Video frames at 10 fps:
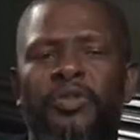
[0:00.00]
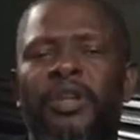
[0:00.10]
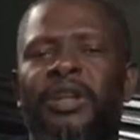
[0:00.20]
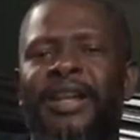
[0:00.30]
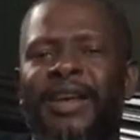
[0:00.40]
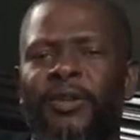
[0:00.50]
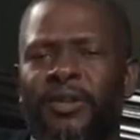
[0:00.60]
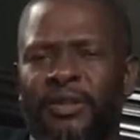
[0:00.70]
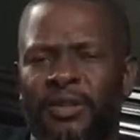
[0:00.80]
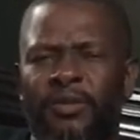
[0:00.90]
you get a lot,
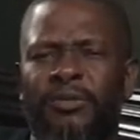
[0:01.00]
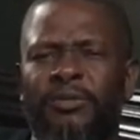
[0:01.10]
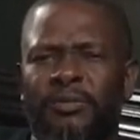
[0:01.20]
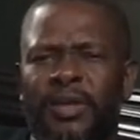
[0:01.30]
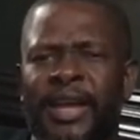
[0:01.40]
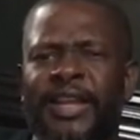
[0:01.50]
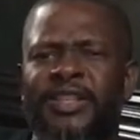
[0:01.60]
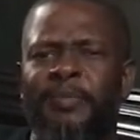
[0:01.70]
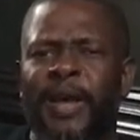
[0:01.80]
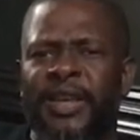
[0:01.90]
little
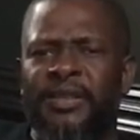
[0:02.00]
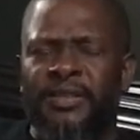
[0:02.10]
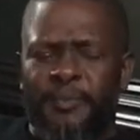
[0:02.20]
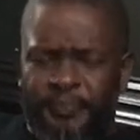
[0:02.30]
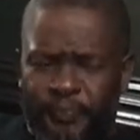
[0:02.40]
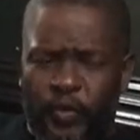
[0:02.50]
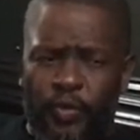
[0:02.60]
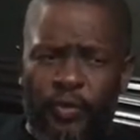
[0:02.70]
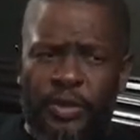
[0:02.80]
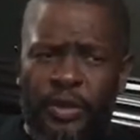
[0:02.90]
light spice
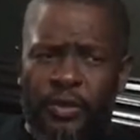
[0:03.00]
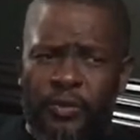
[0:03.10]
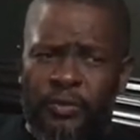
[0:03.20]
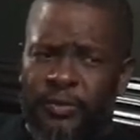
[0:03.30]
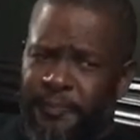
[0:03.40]
through the nose,